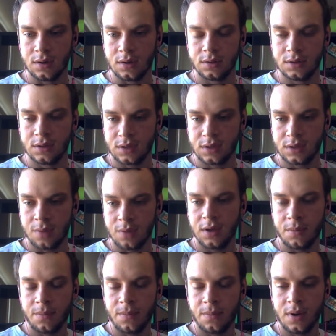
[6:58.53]
can be
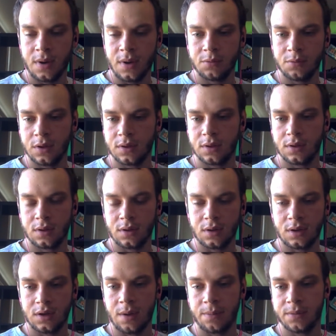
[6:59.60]
combined with
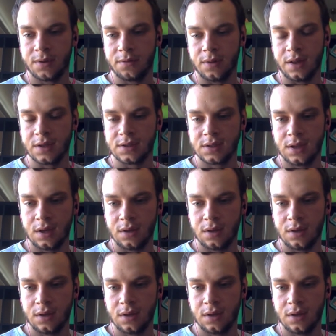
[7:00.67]
adaptive last stand,